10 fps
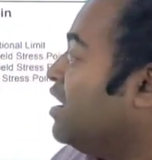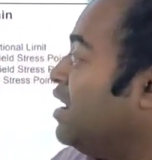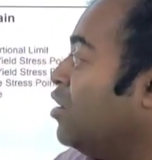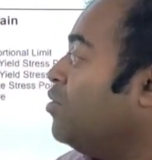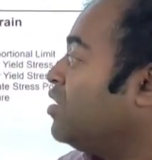
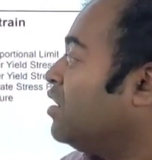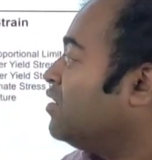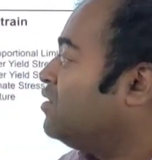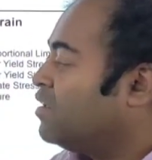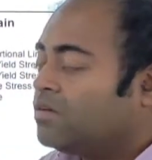
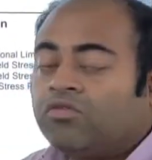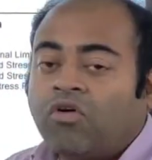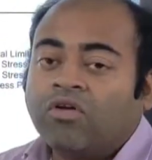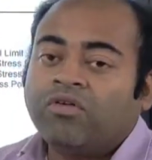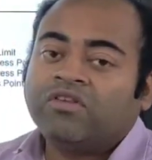nanomaterials doesn't
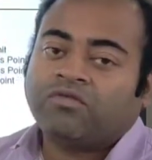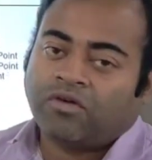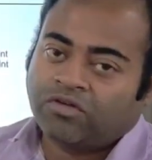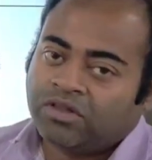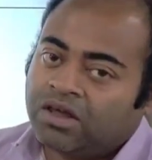always
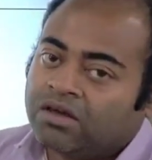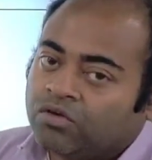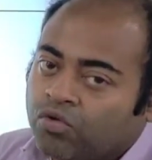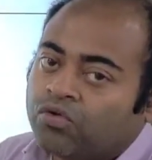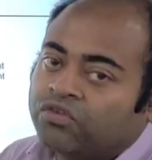follow the
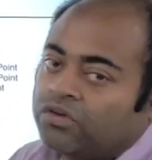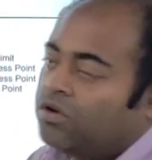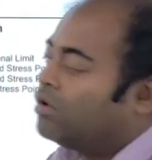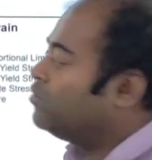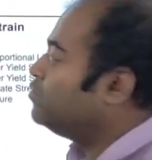Hooke's law.